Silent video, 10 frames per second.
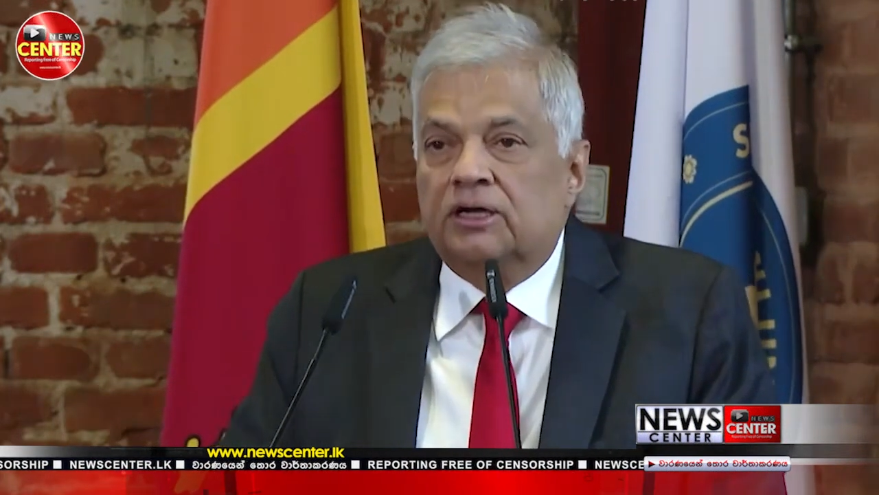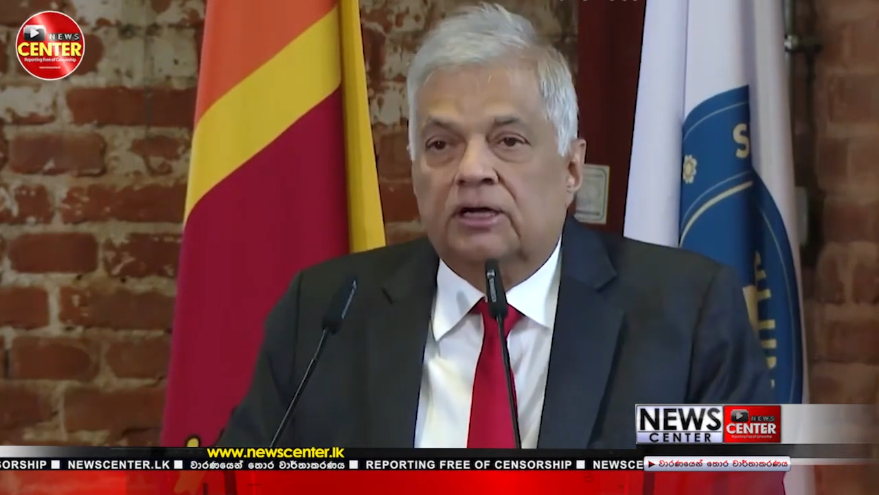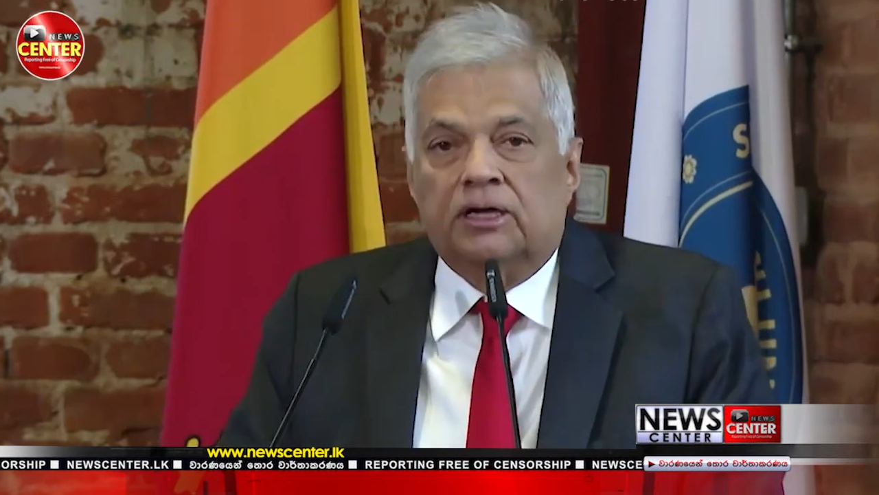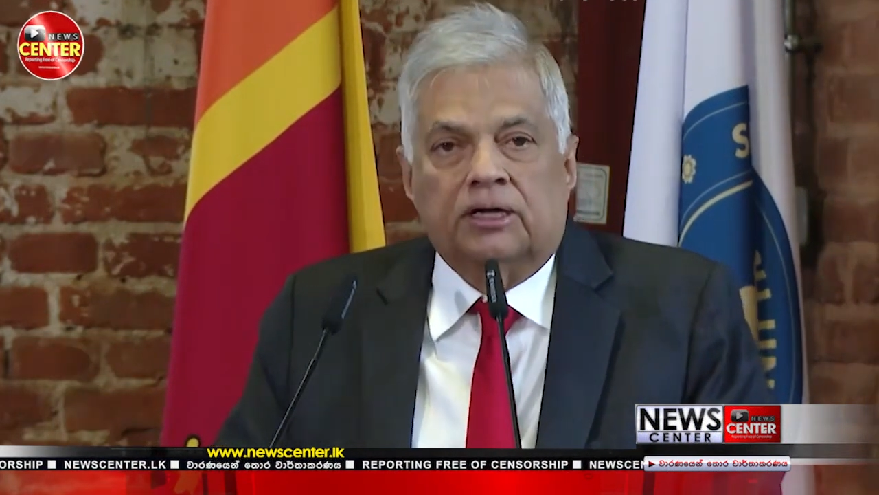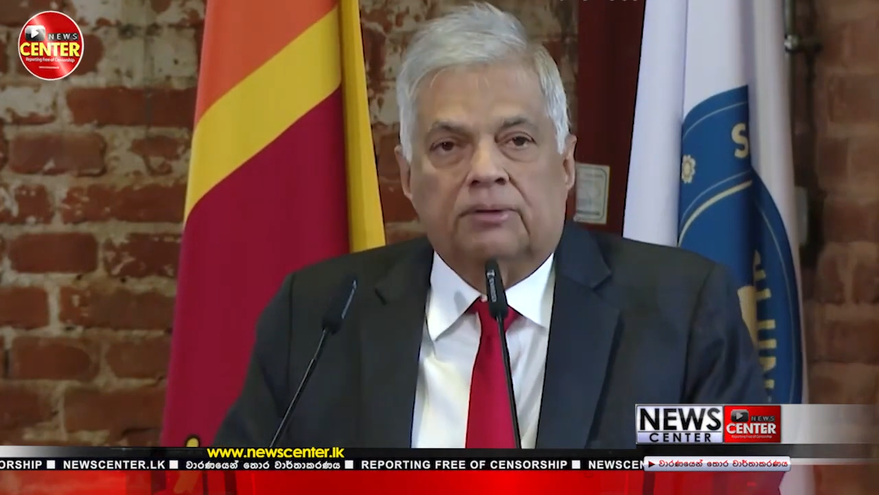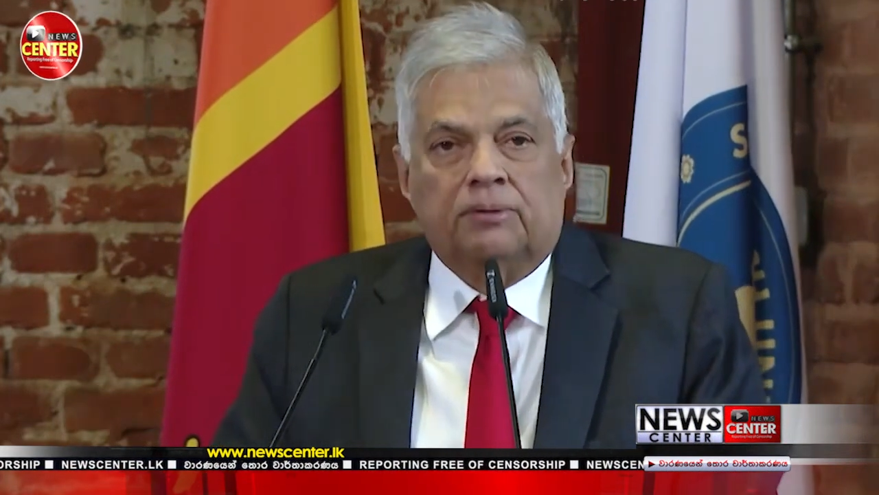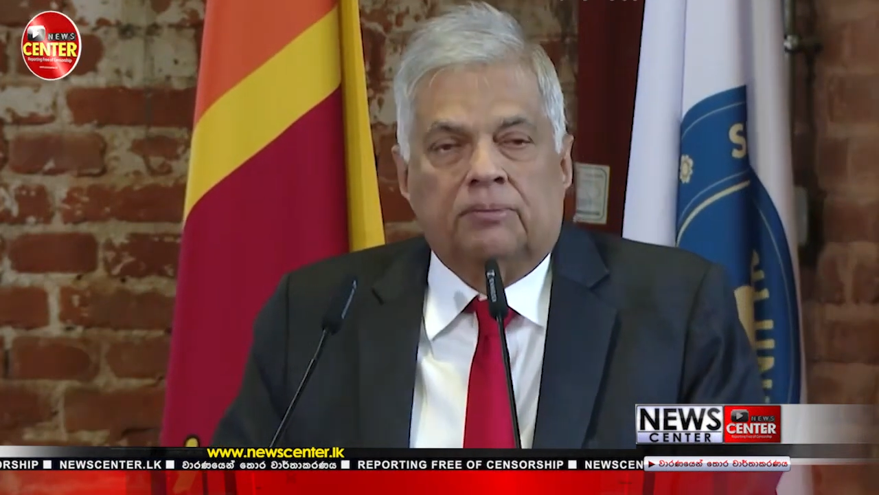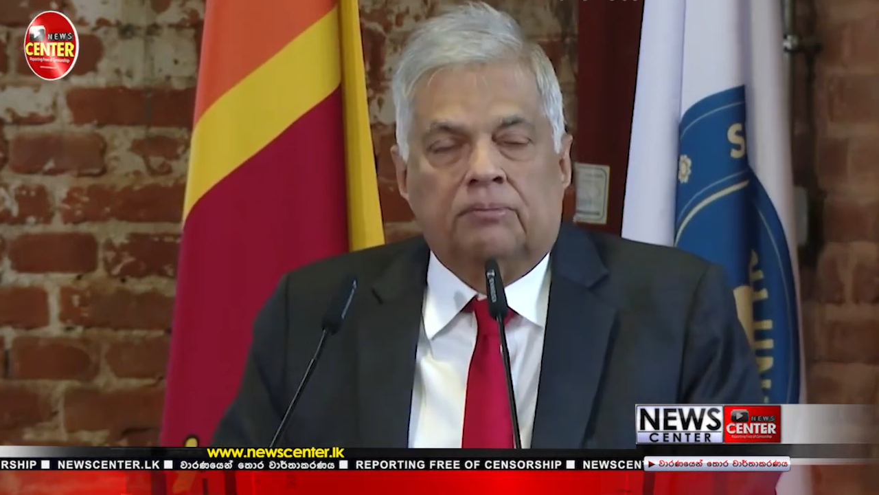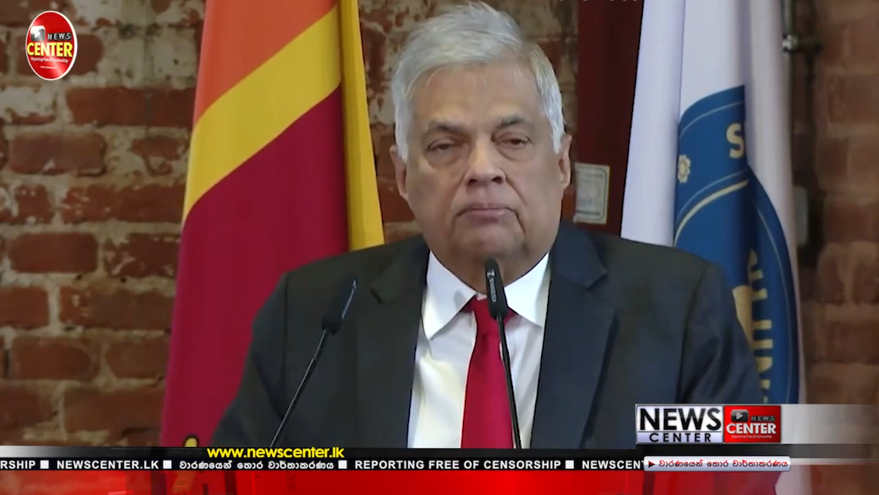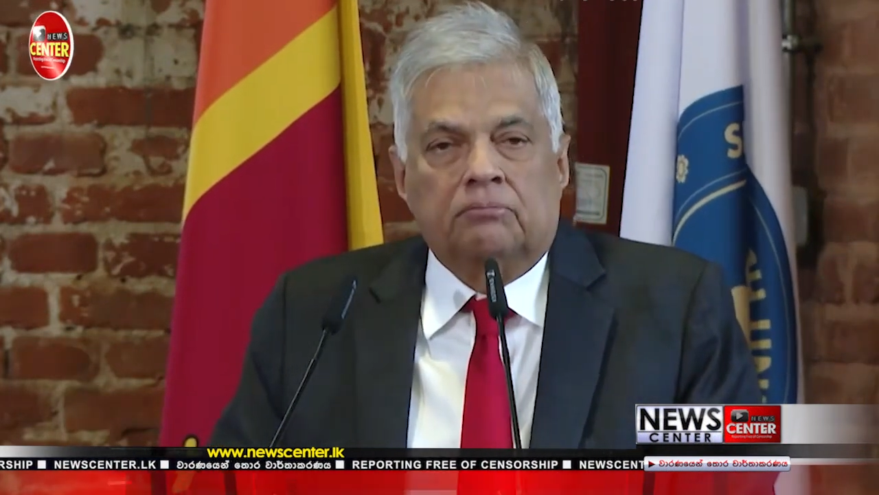a
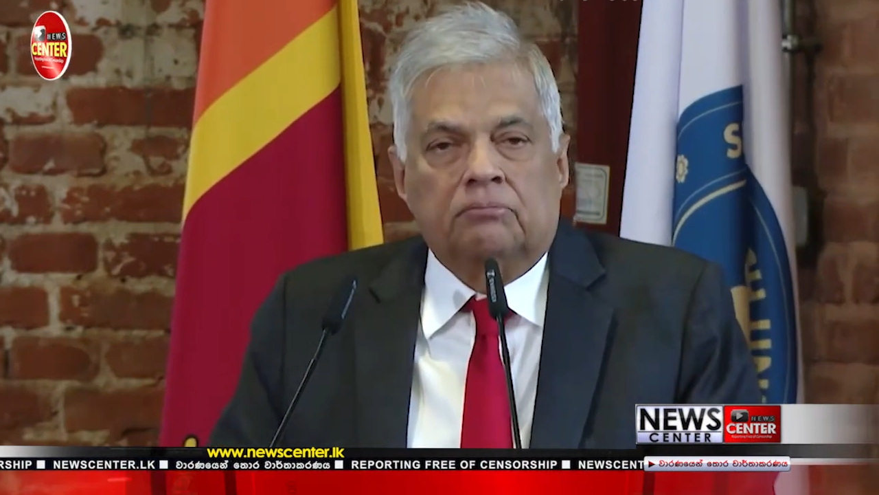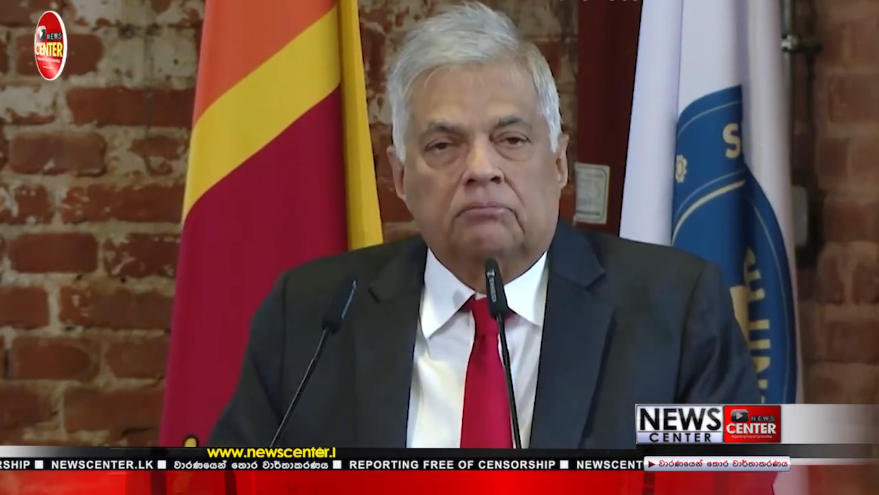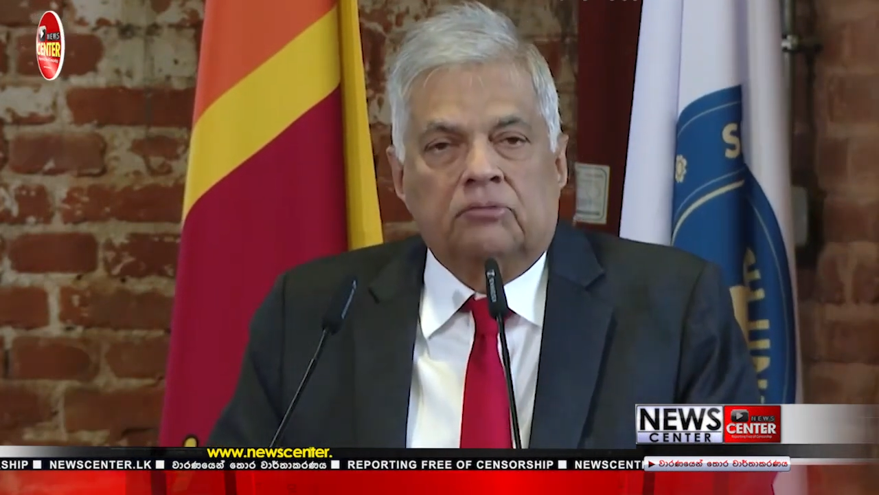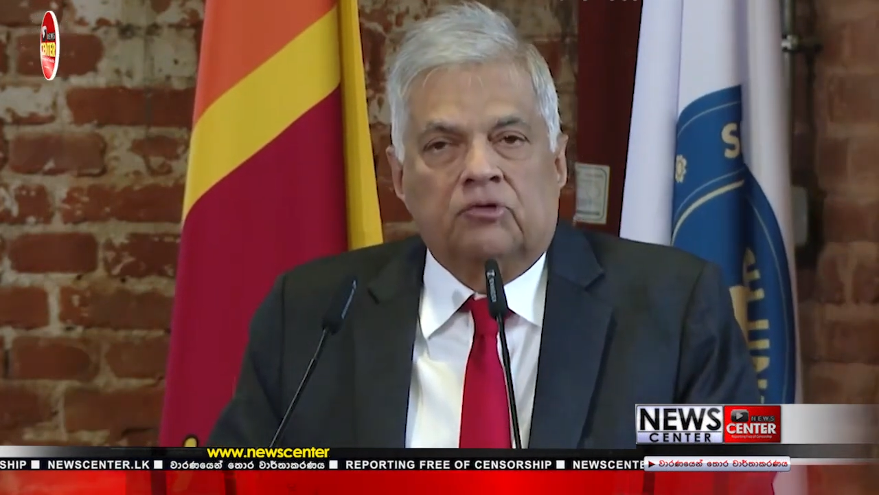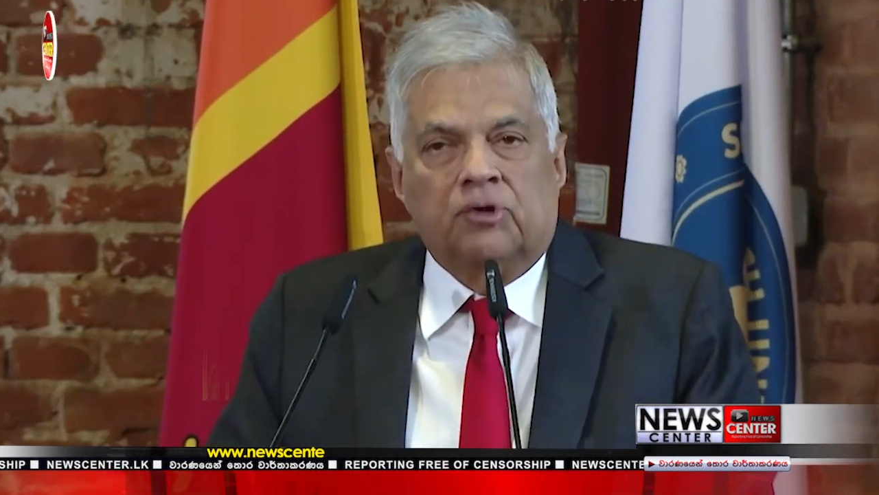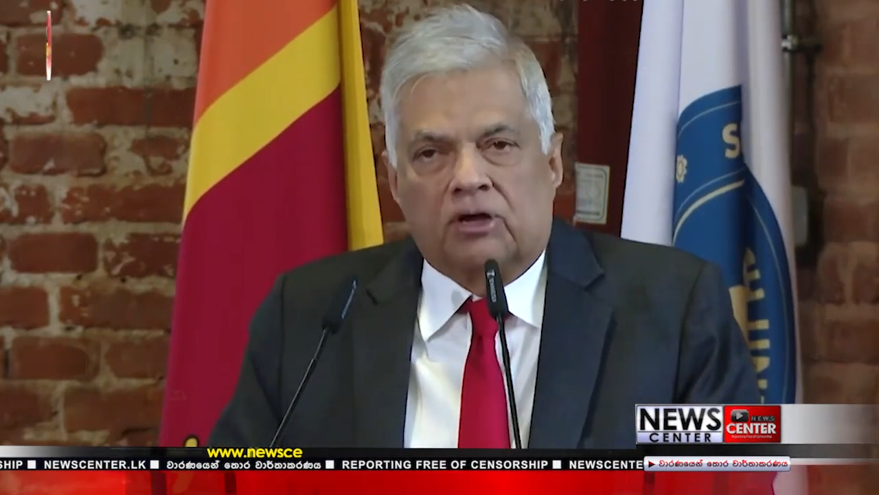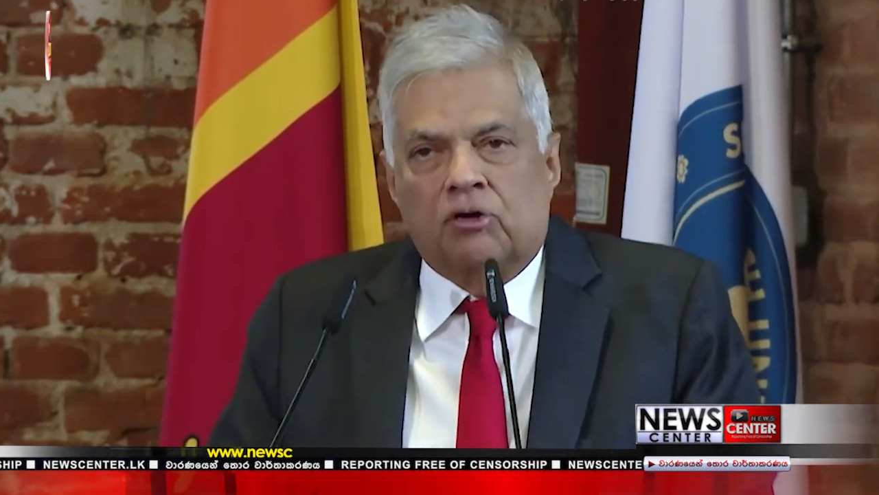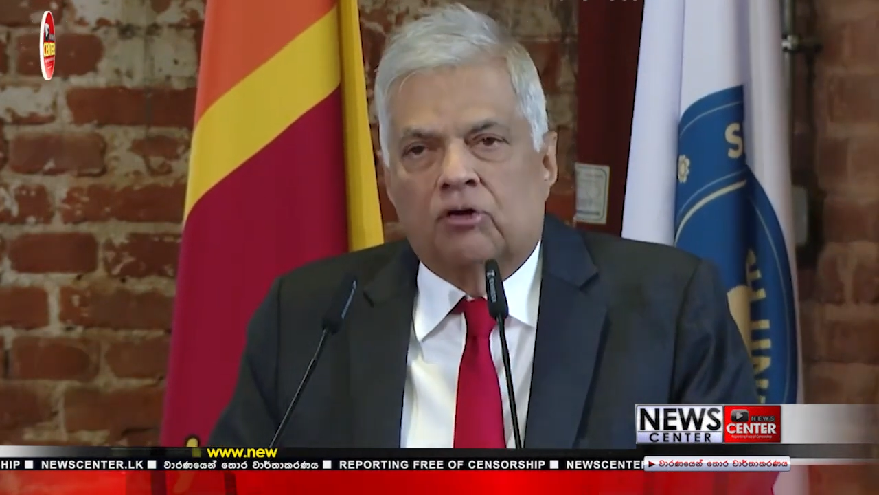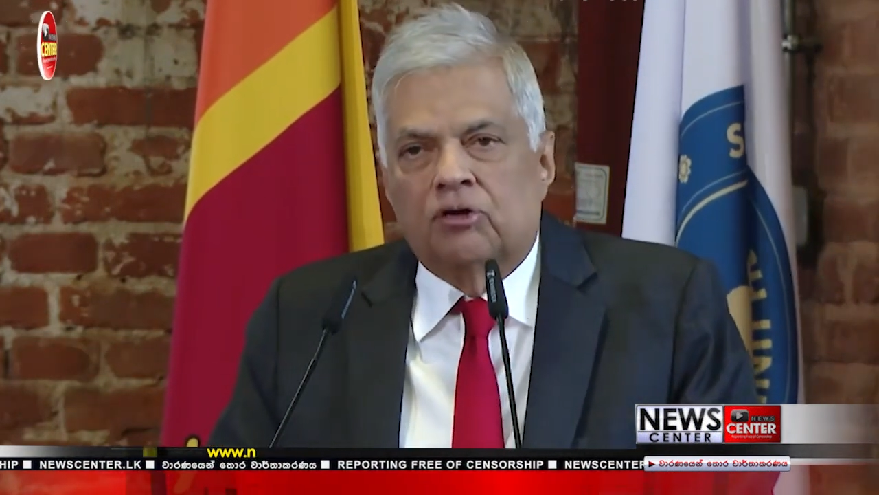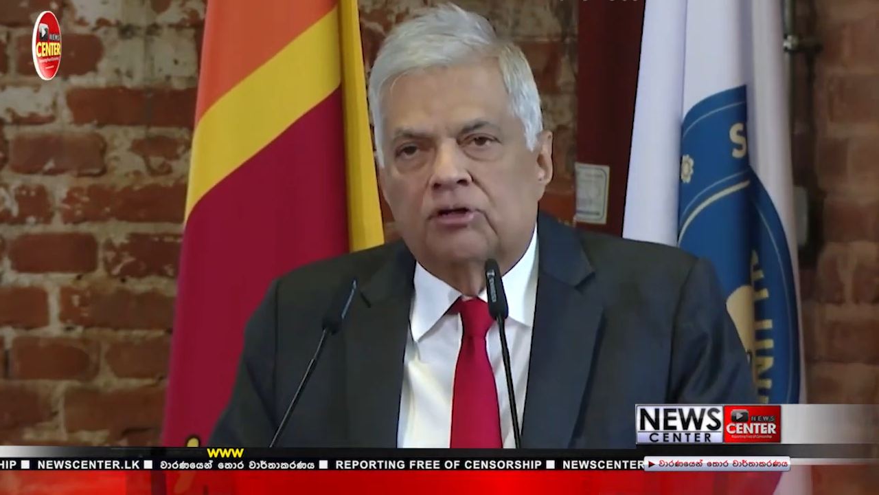
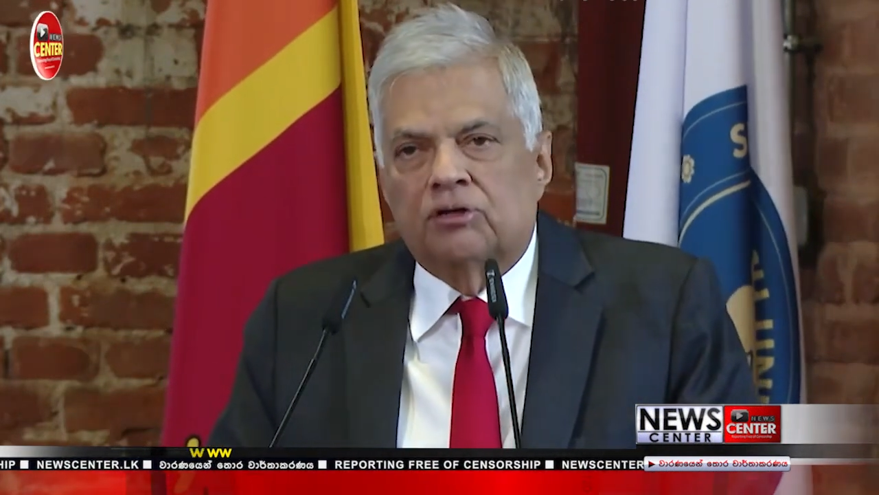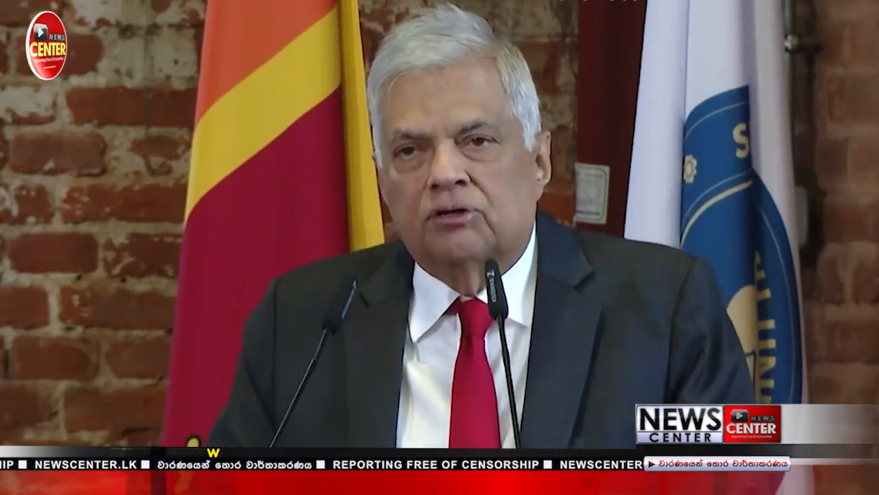record